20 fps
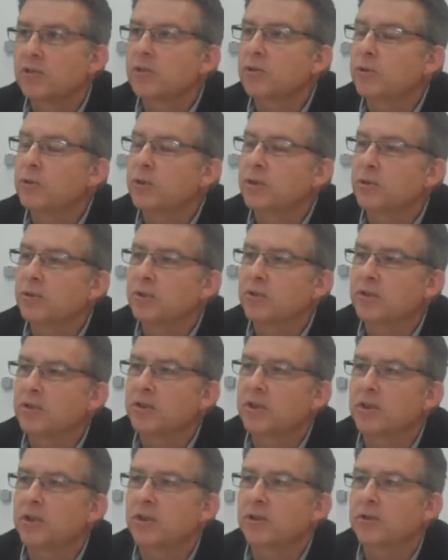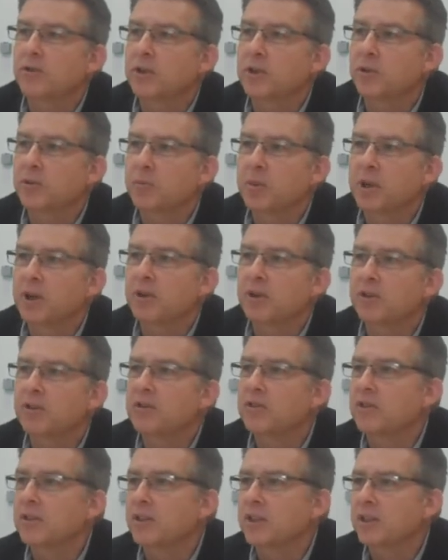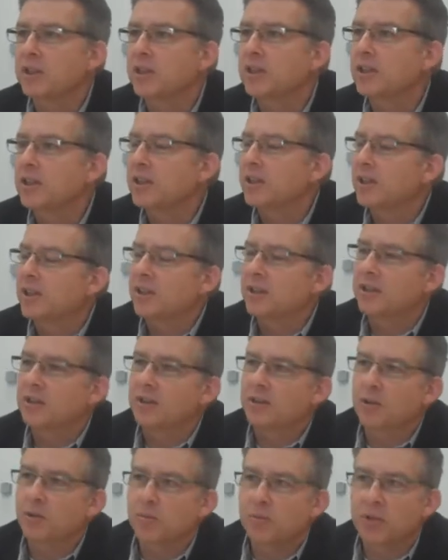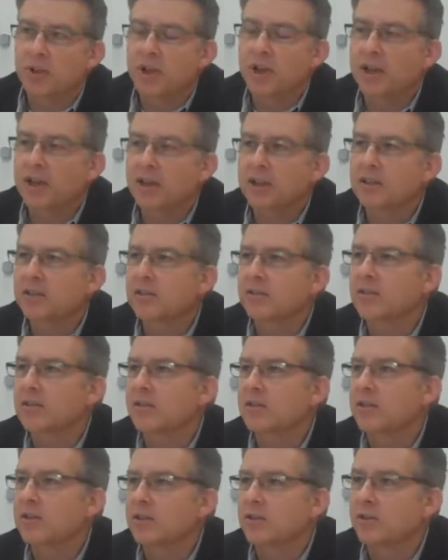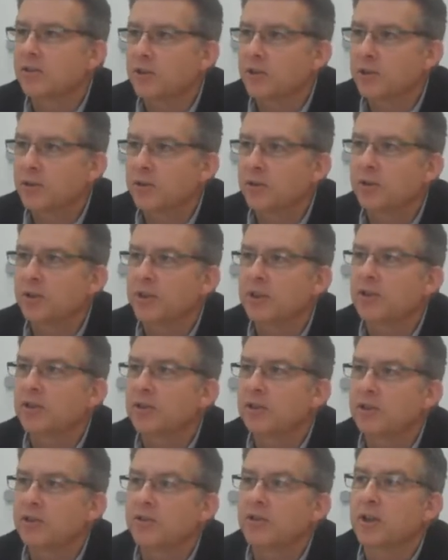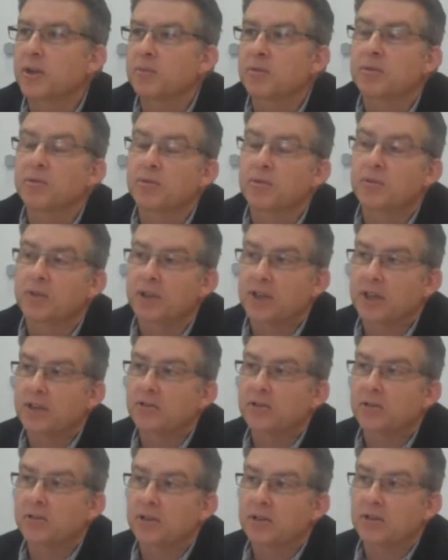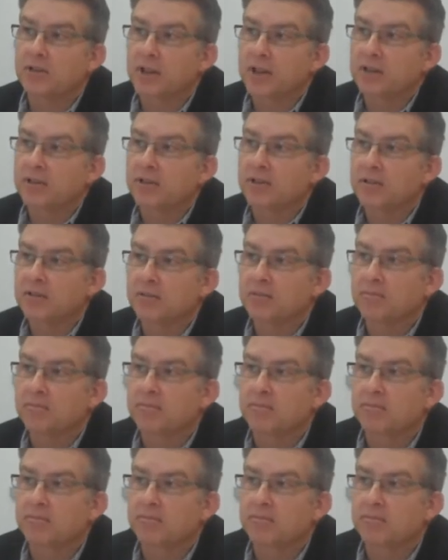to increase their transparency, compliance, and security on these types of financial transactions.